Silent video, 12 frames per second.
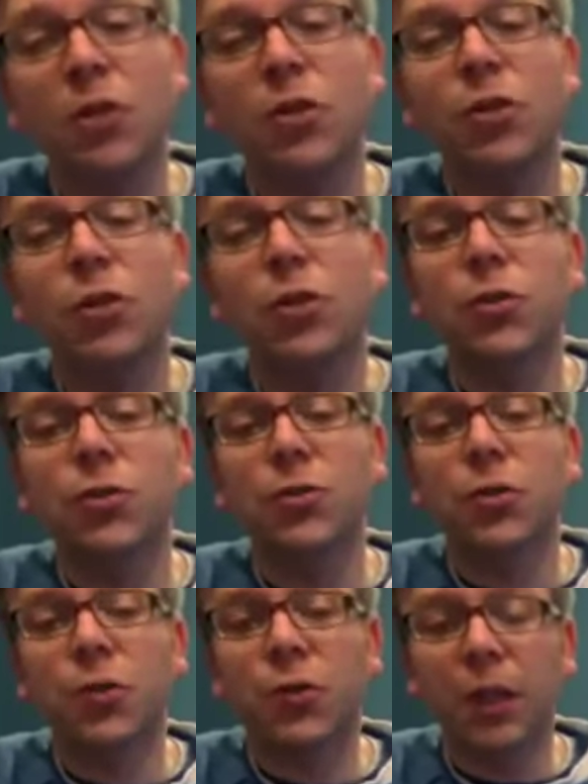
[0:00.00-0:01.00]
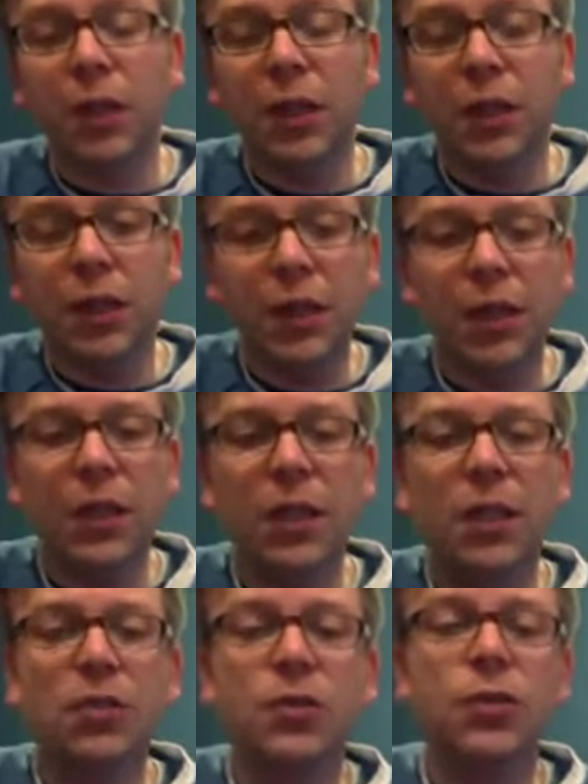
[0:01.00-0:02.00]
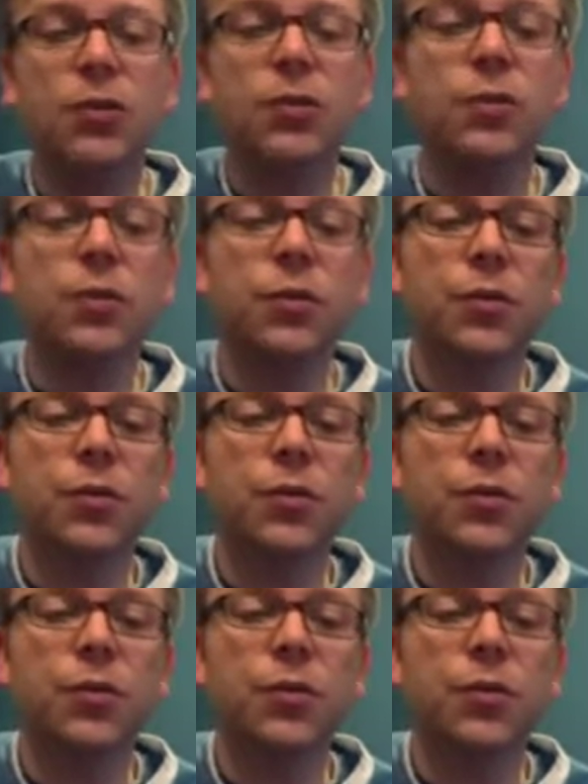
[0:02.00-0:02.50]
two three E, two,